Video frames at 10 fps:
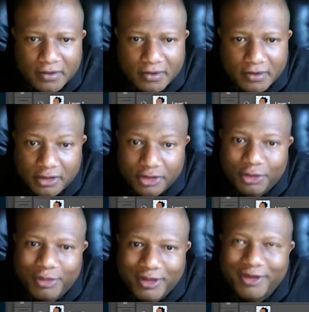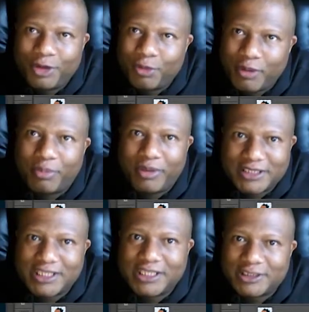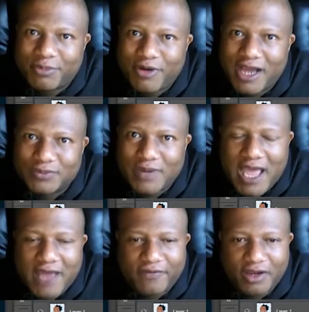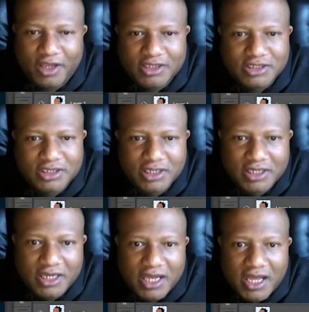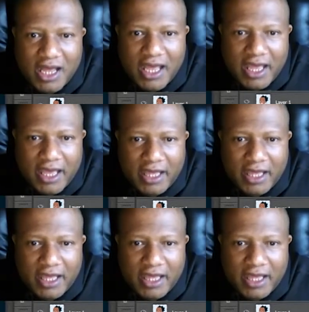you'll be pleasantly surprised what I had for lunch. I had